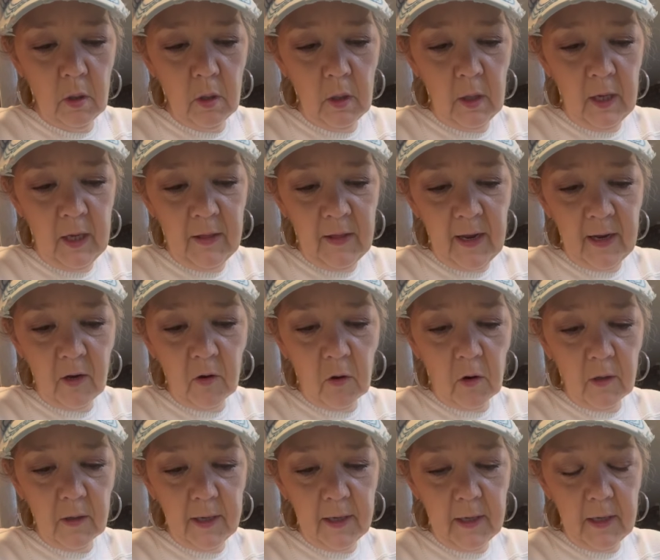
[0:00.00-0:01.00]
and that
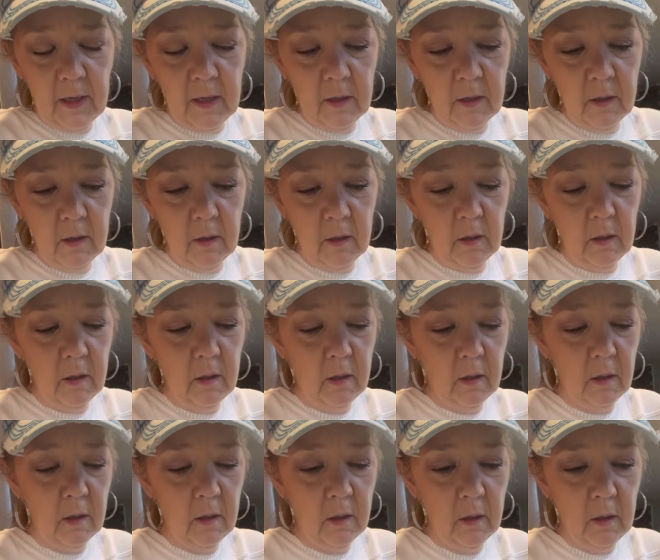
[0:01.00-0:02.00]
garlic
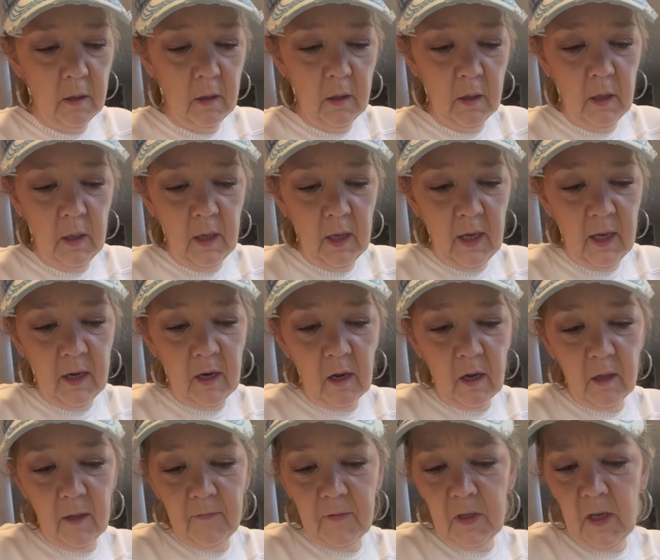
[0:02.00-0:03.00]
and
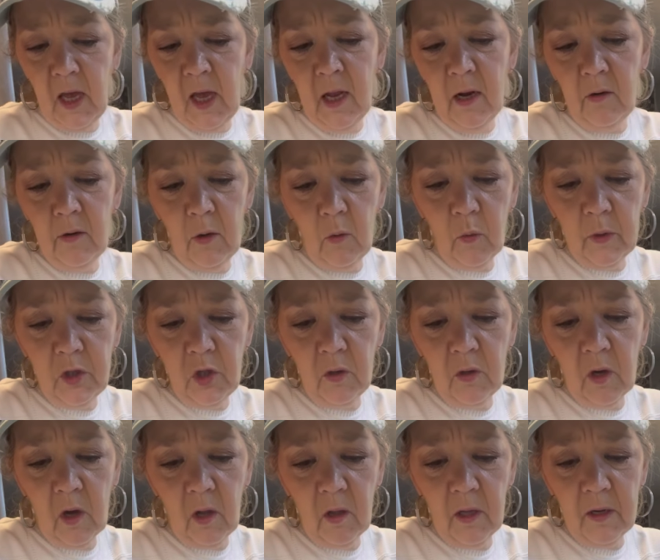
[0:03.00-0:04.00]
olives. I don't know what you
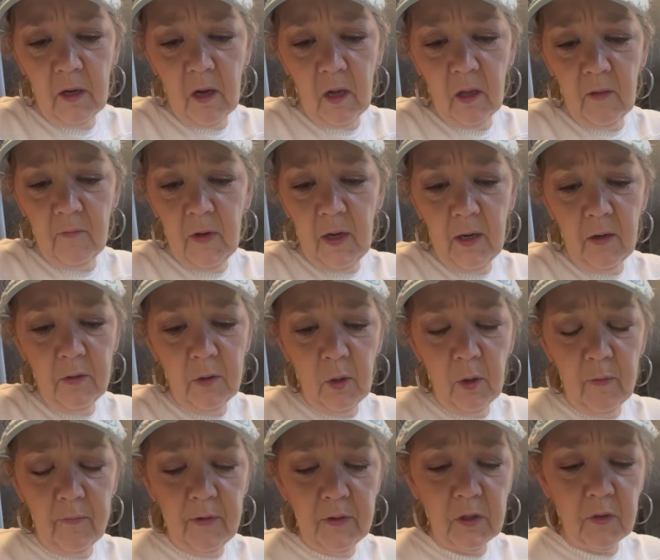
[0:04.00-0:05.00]
call an olive. I don't know
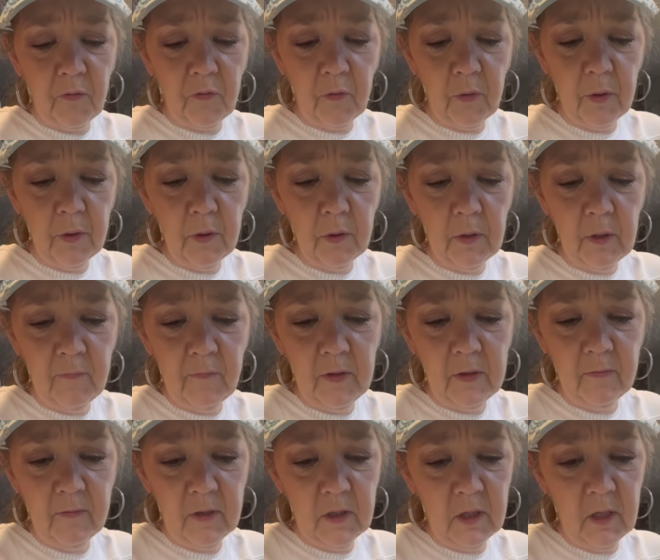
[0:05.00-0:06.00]
if it's a fruit, if
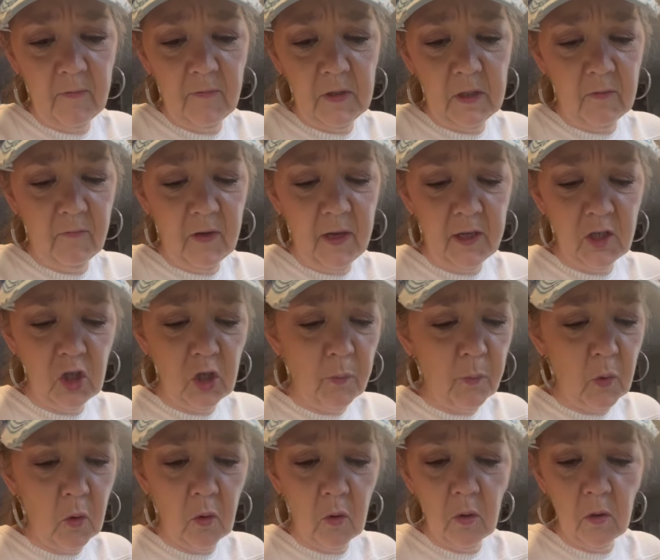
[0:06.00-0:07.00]
it's a
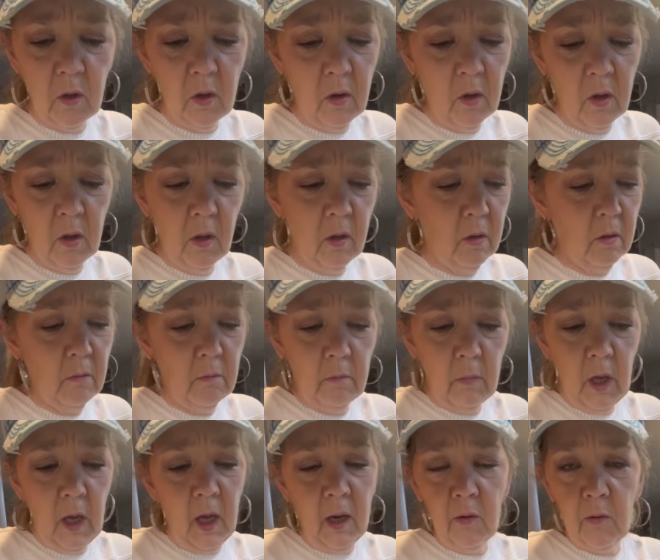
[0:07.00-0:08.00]
vegetable.
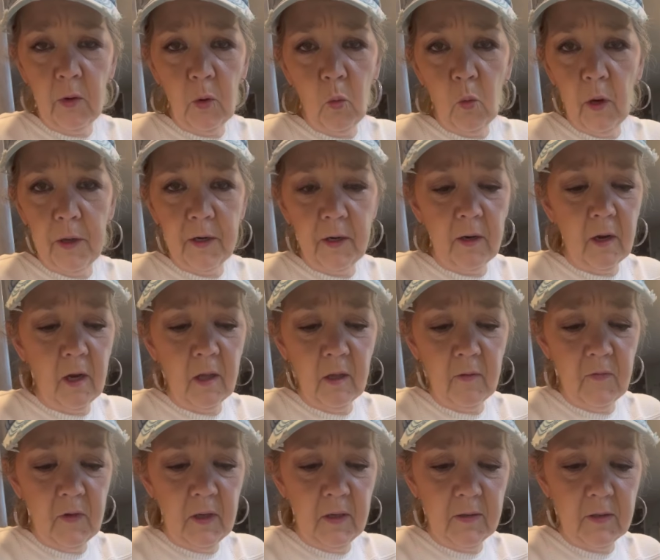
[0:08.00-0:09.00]
I don't know what an
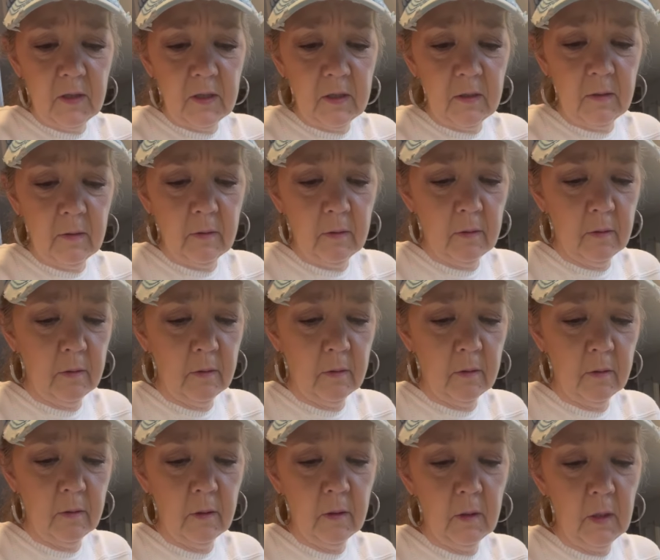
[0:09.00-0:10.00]
olive is.
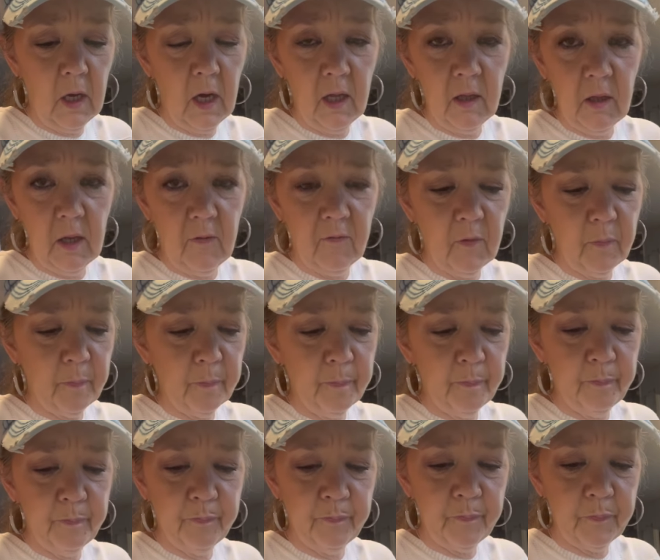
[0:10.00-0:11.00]
I love them.
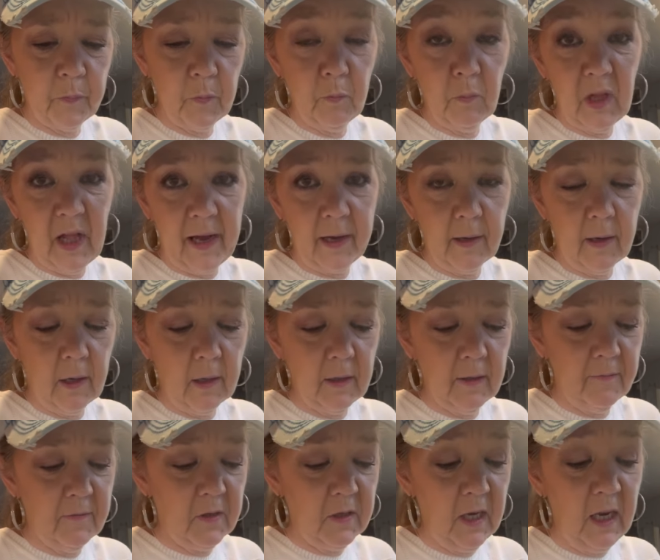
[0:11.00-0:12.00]
Black
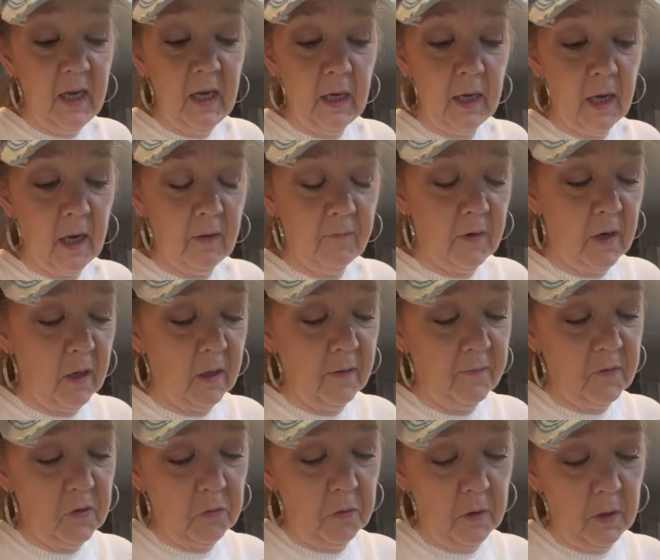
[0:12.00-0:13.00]
olives, any kind of
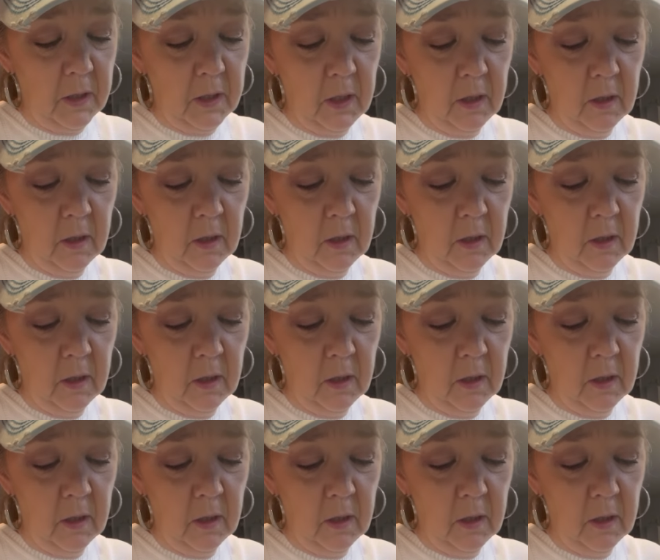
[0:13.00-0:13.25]
olives really.